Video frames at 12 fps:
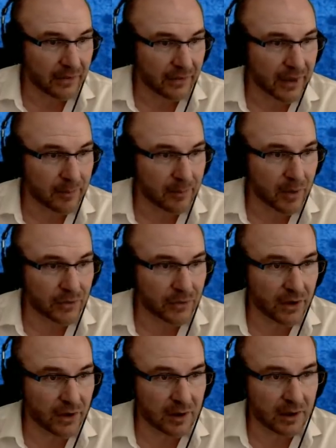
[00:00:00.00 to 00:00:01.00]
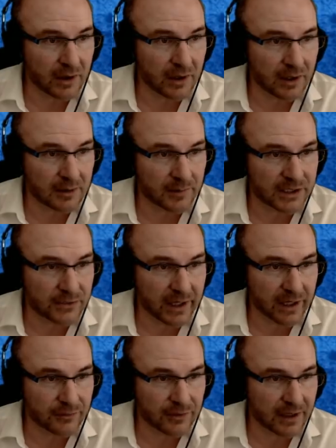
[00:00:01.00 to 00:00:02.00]
They both are uh,
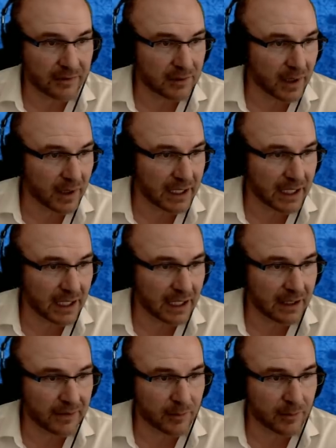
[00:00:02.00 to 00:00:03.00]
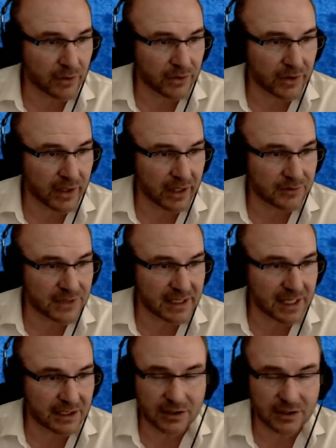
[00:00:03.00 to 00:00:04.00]
betrayed for love and money. They both give
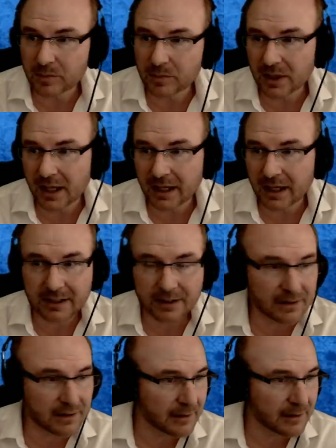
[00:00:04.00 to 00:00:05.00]
sight to the blind.